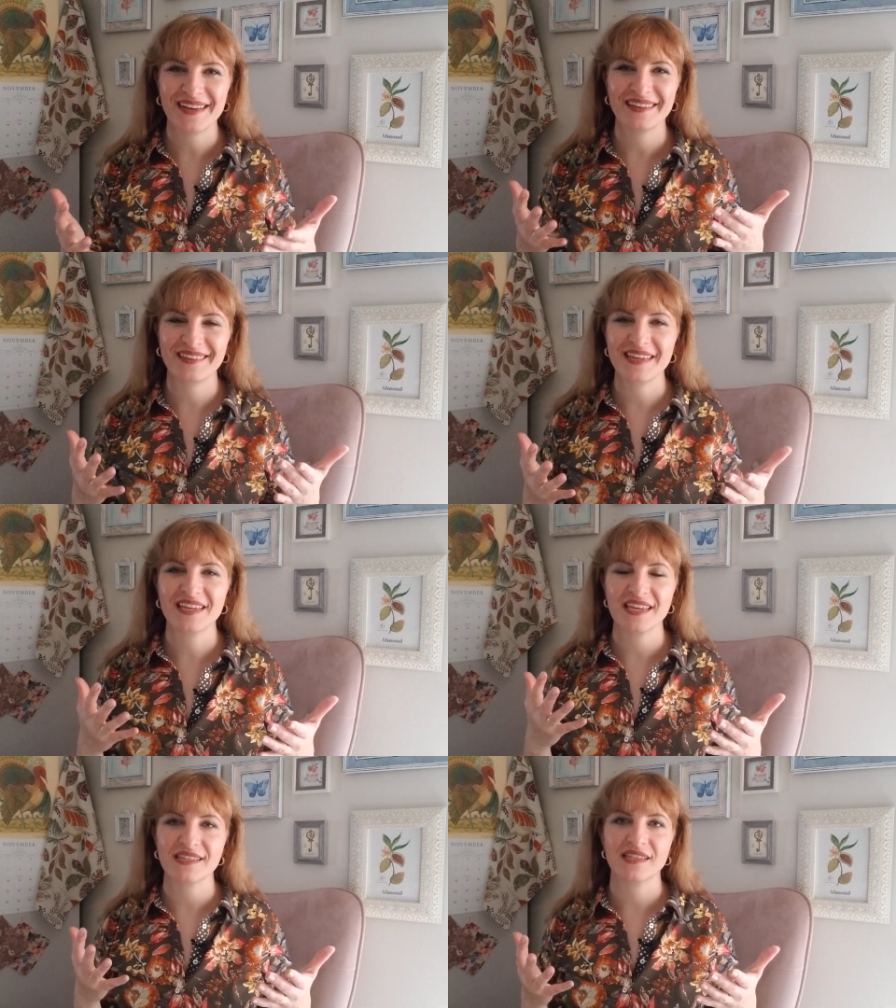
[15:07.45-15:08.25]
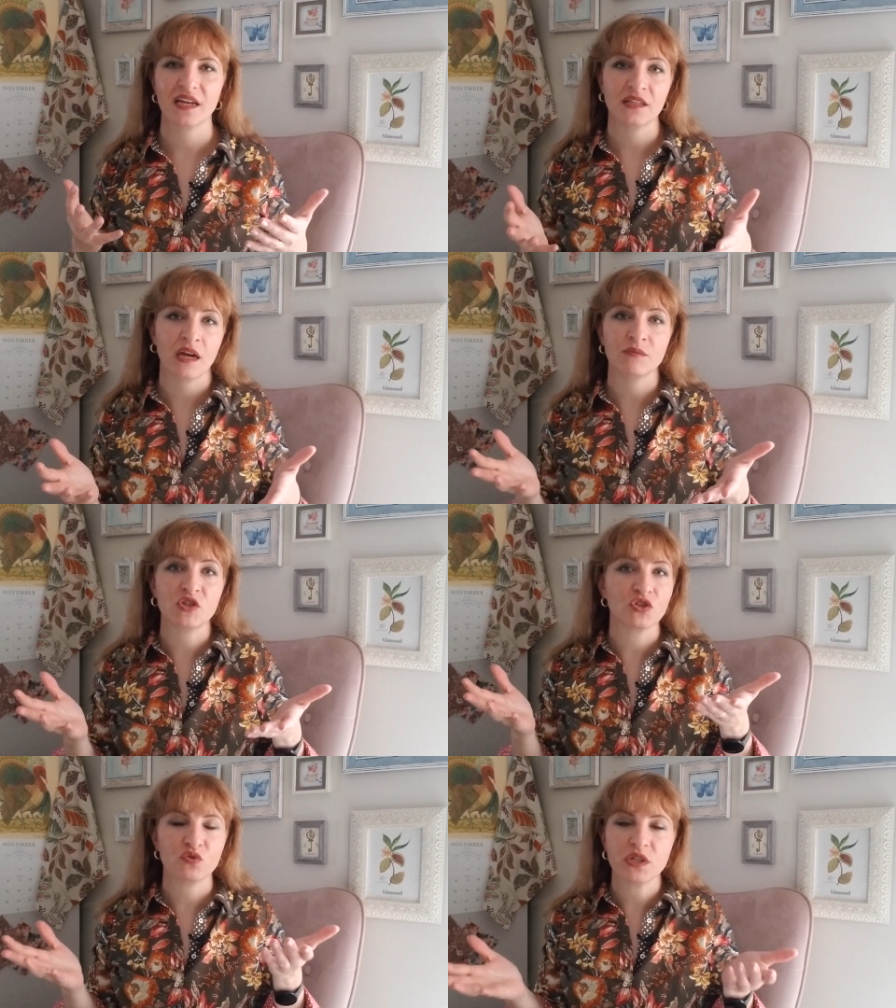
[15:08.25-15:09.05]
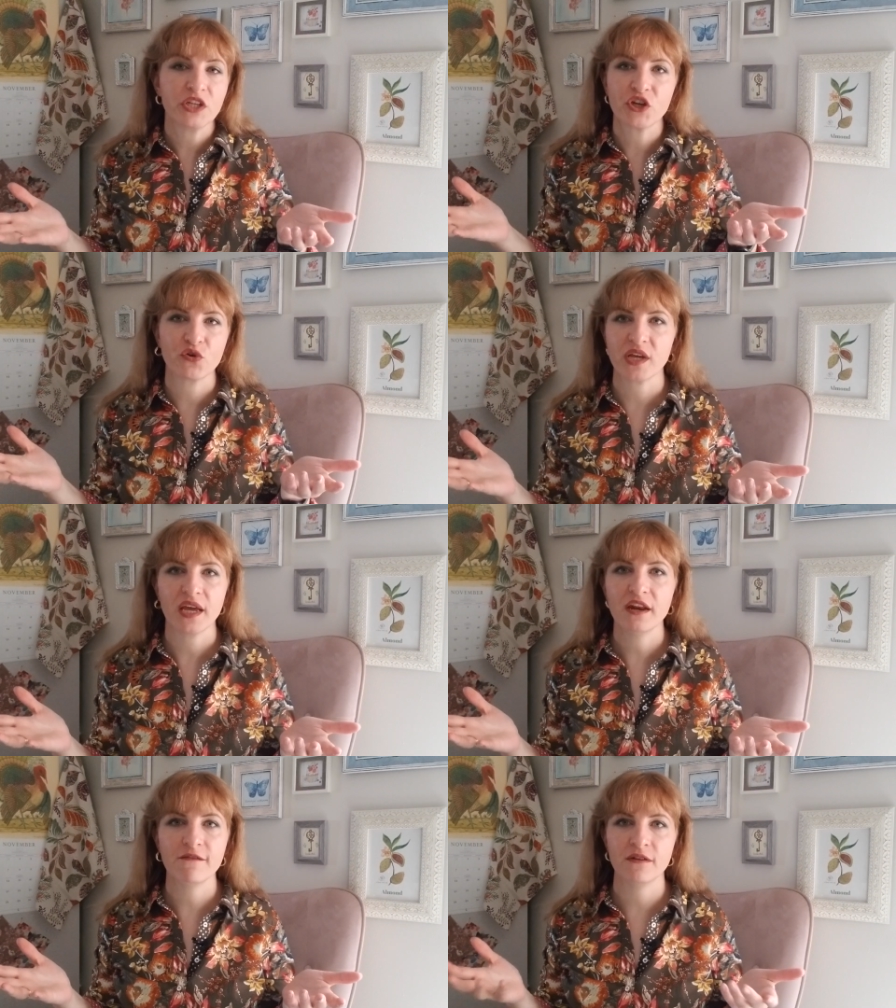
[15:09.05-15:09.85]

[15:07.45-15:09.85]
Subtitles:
I think, is that I'm just really creative